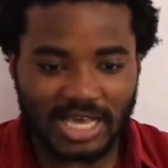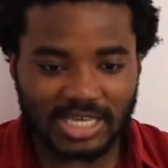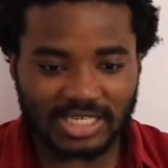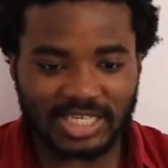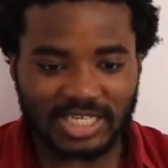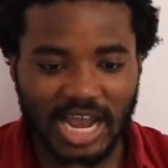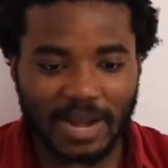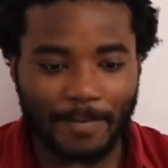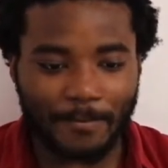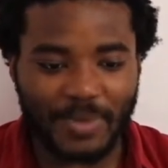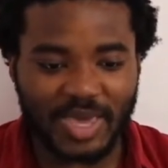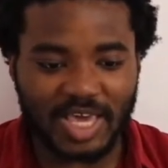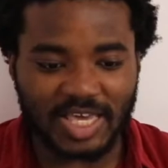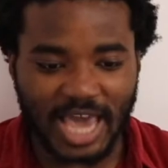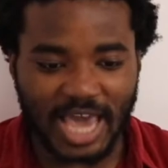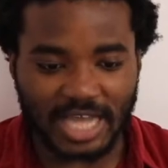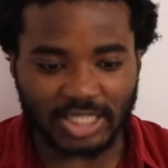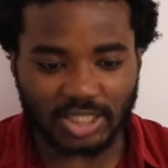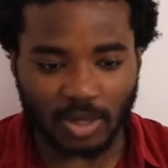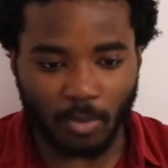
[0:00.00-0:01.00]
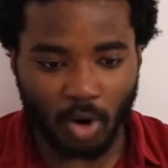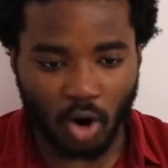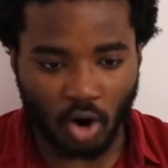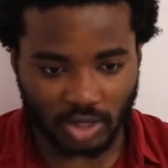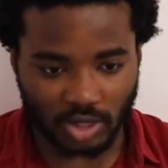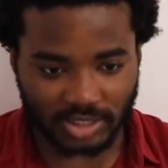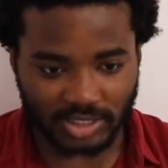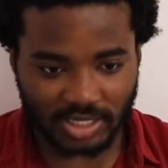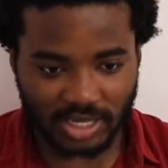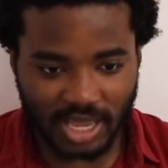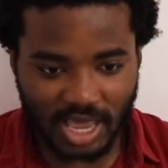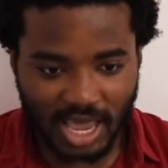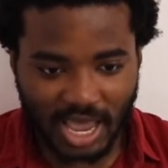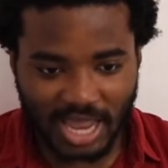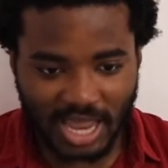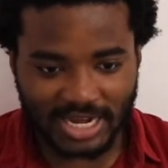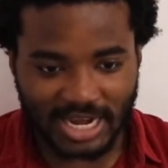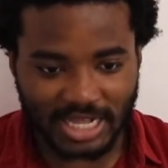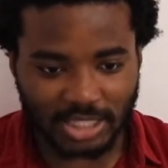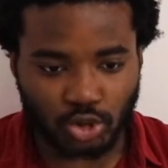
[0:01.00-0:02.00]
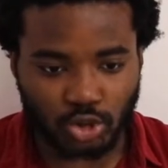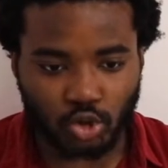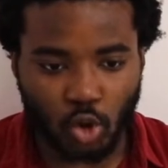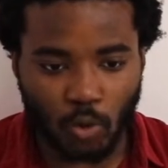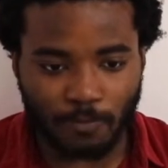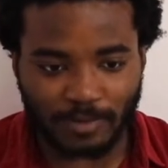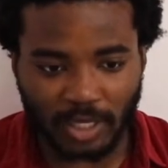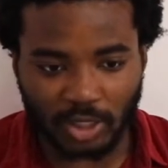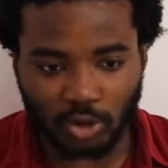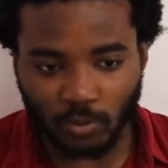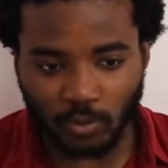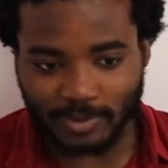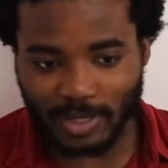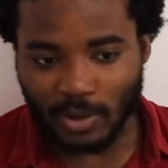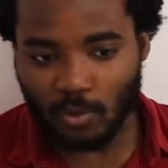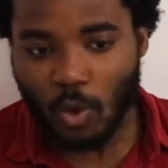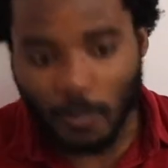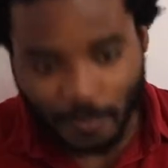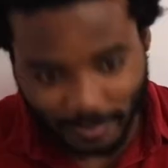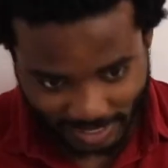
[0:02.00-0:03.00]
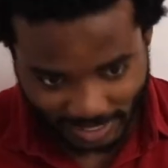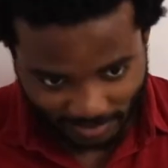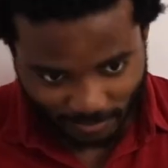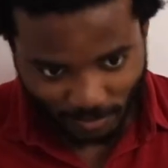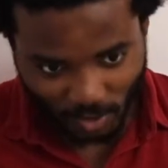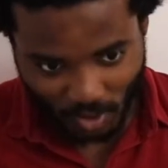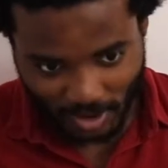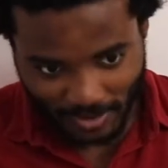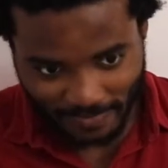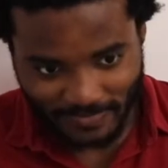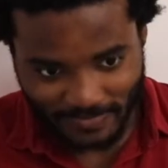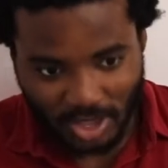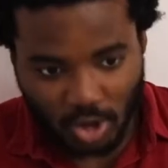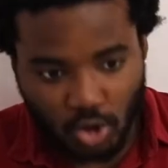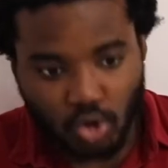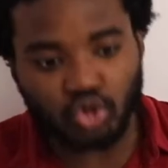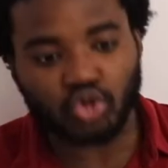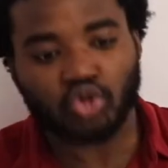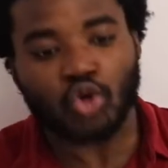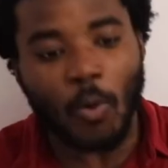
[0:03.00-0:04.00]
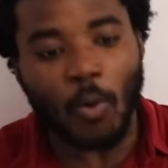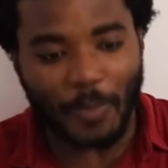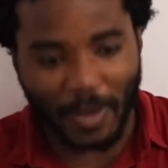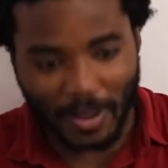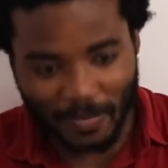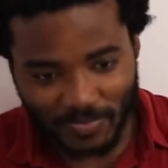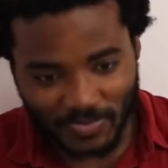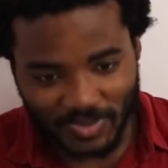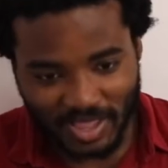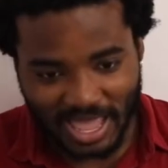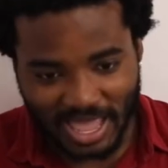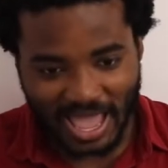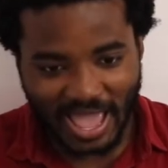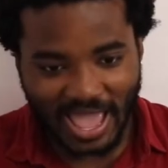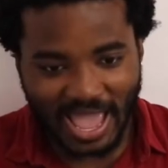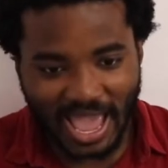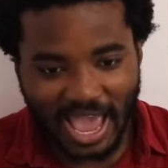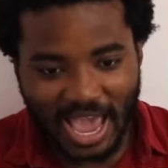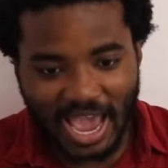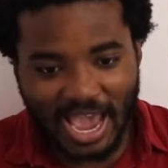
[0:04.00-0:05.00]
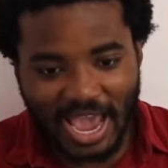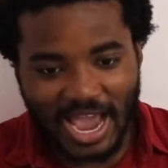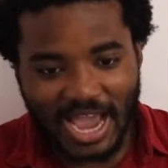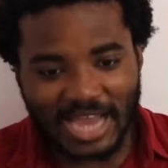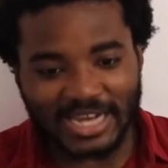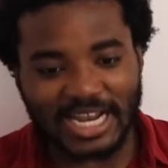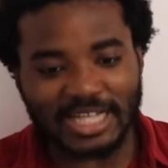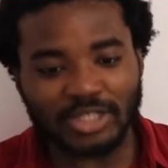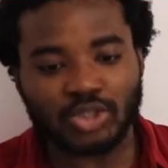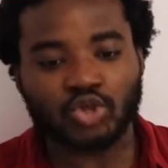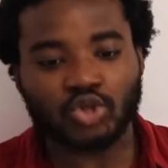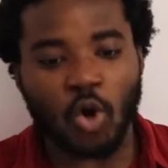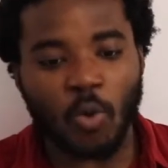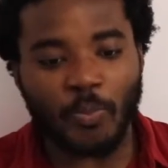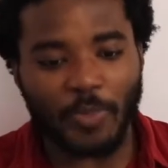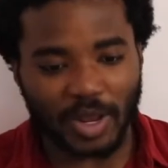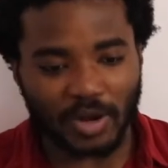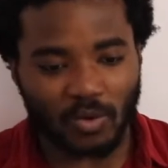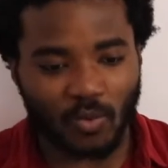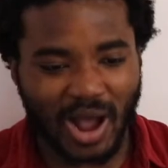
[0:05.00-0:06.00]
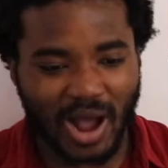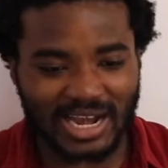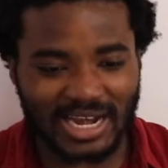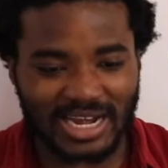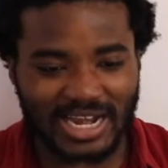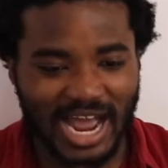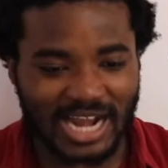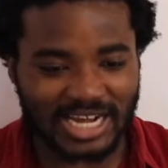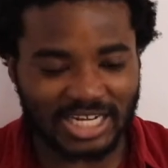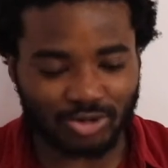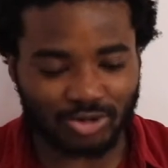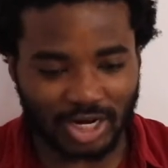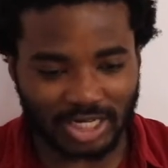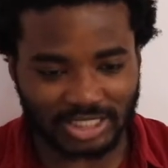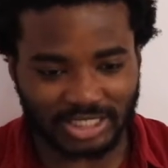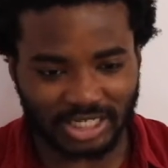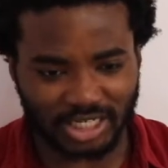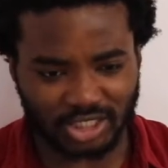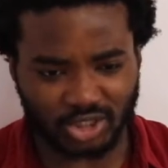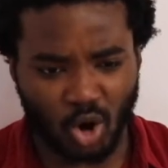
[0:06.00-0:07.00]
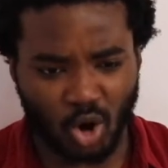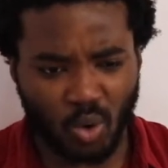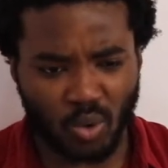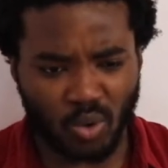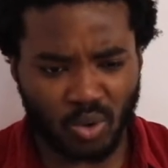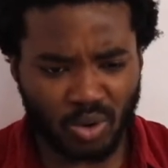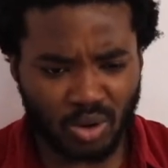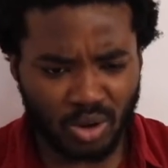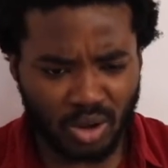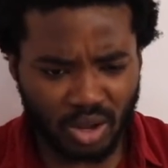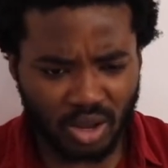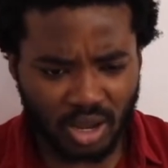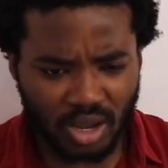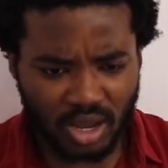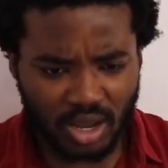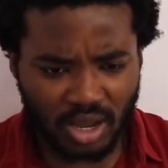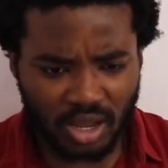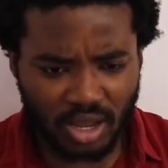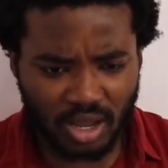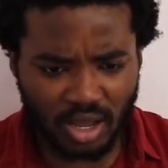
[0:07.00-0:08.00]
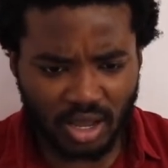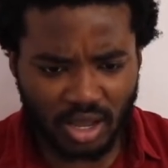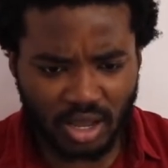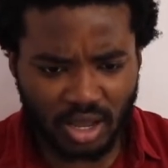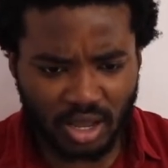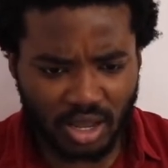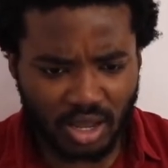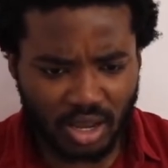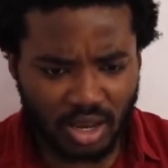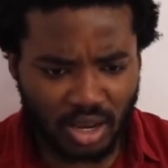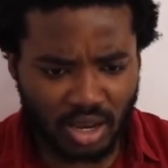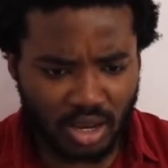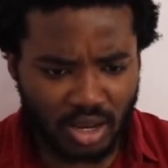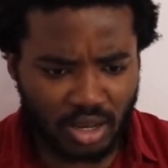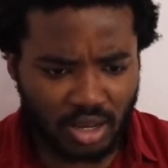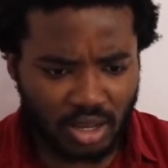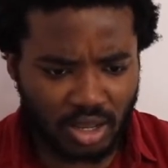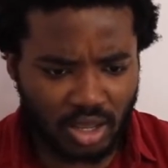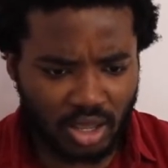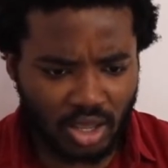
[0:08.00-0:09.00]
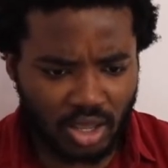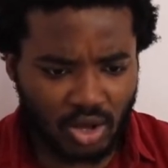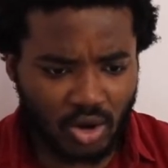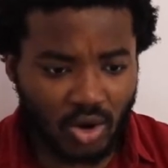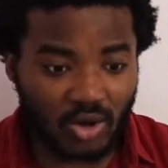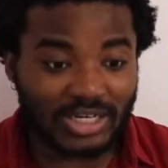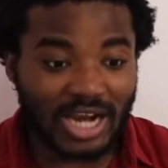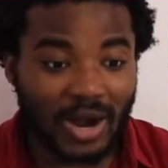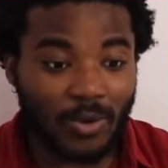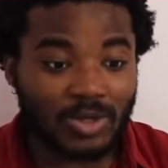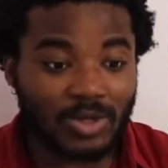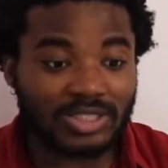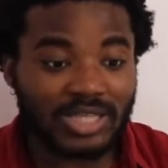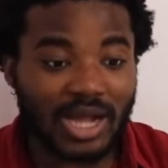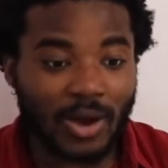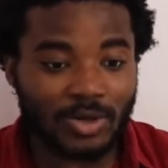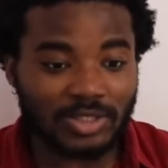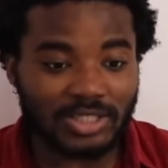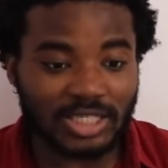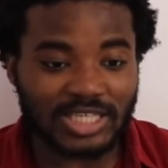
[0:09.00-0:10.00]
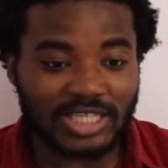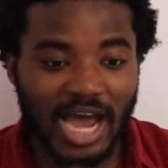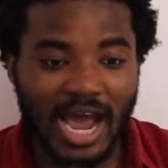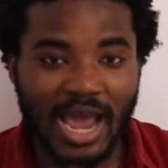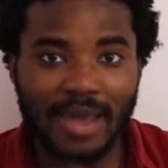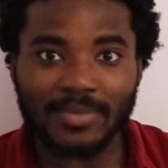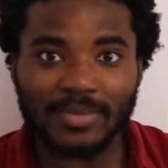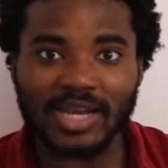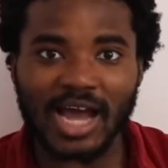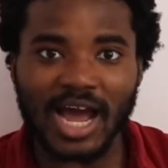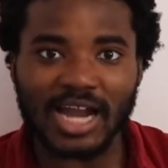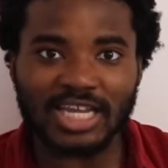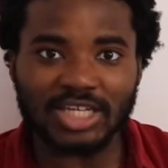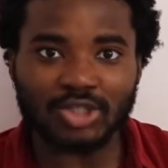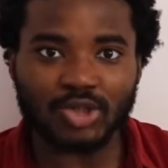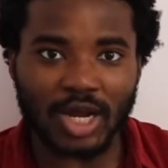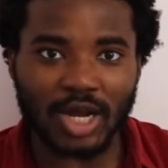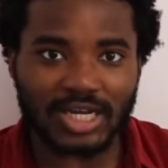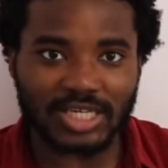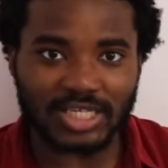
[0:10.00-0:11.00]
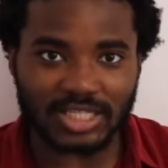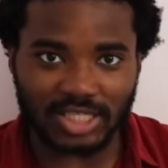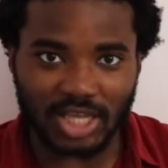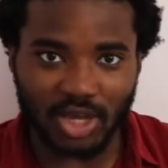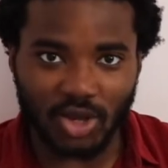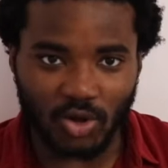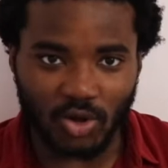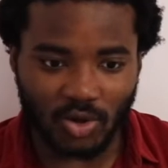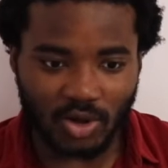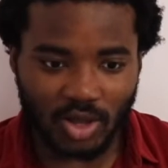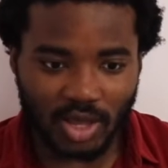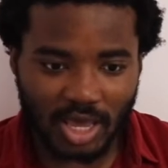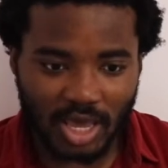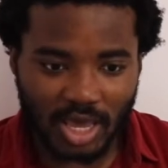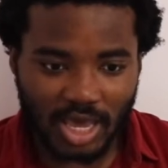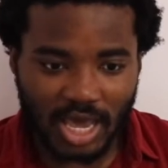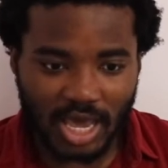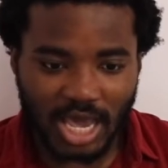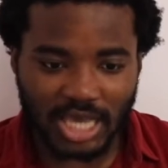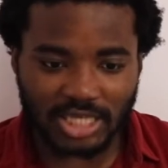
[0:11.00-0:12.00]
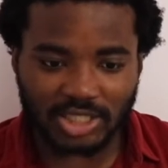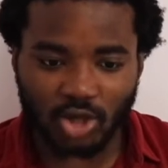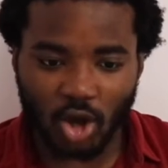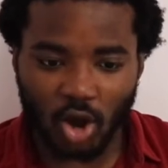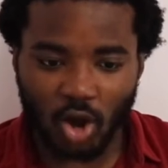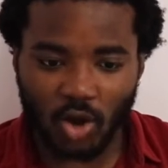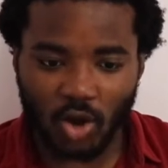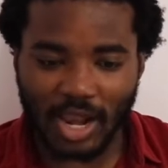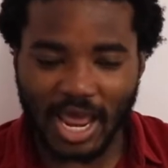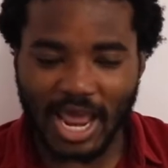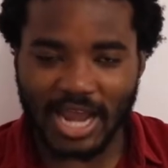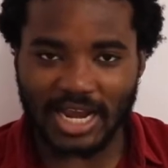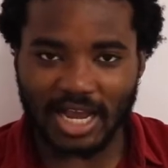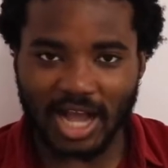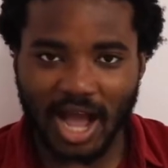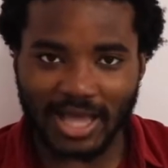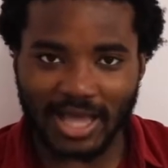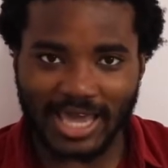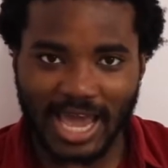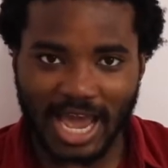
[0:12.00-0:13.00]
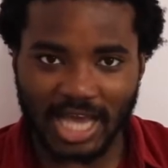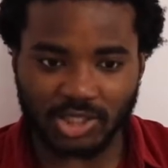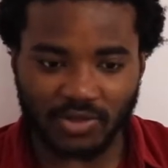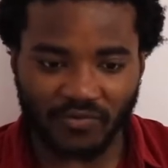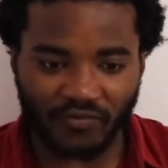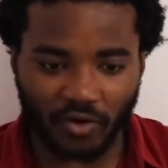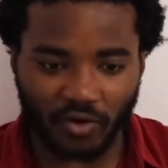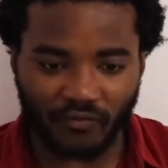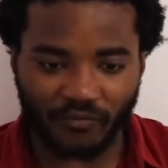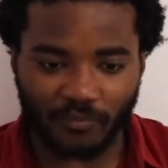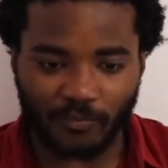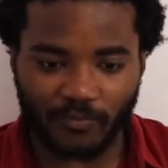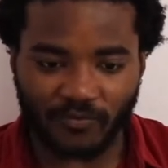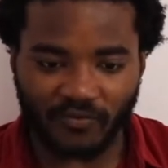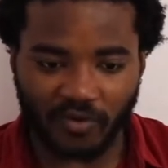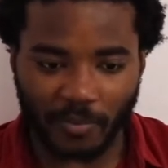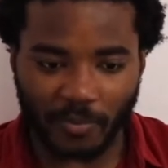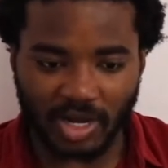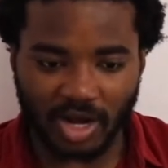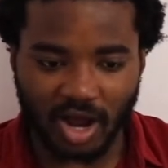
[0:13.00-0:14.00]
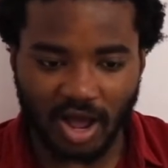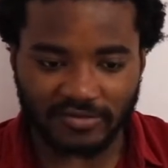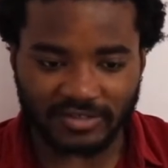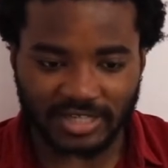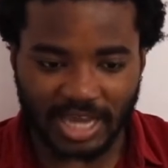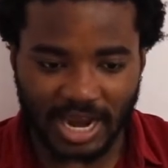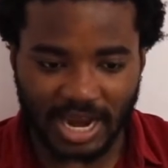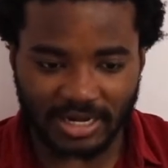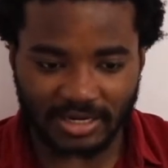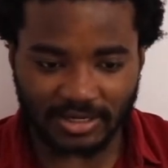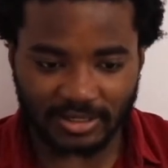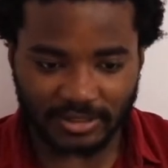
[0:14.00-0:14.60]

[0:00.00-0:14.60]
Send Piqué to Mars. And then scoop the doop the whoop it. Boy, you scoop it. and then scoop it. Why did Nani try to steal his goal? Well, that was that was the time Nani tried to steal his goal and he got cancelled for, for being offside.